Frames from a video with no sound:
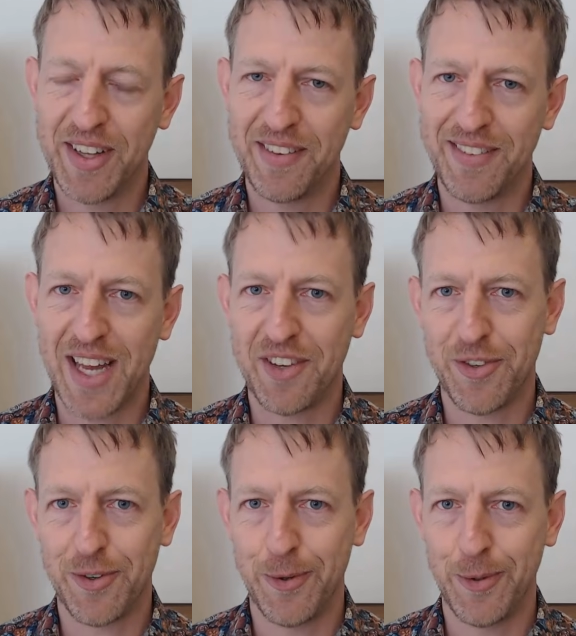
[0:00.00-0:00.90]
than
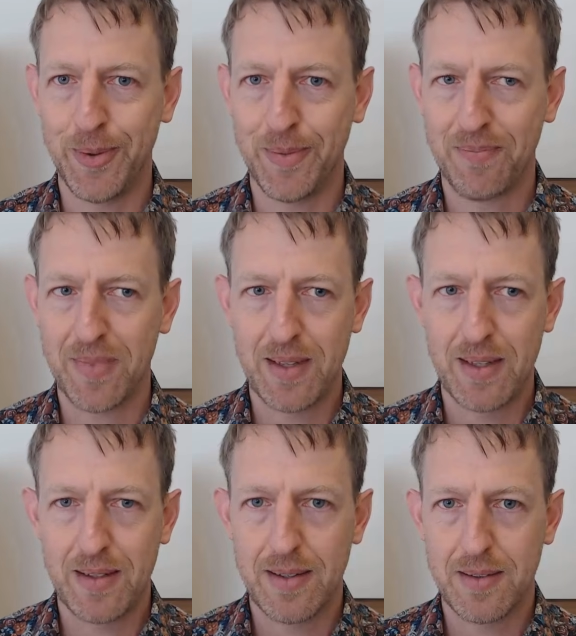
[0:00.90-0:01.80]
to
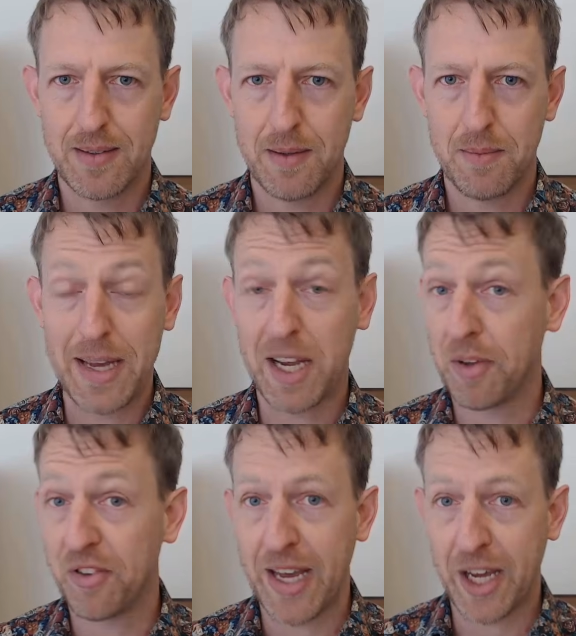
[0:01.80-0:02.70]
make a
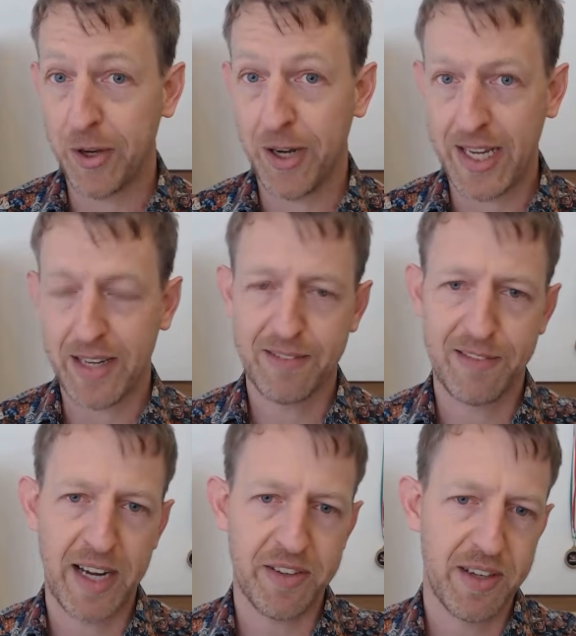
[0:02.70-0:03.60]
mistake early,
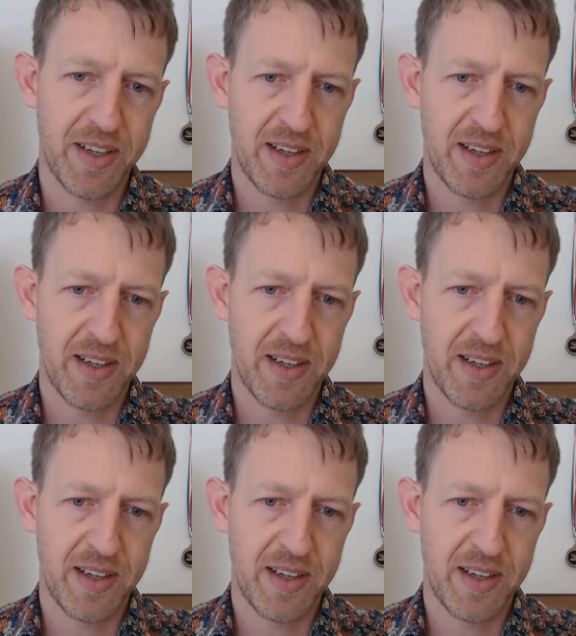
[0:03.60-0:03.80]
right?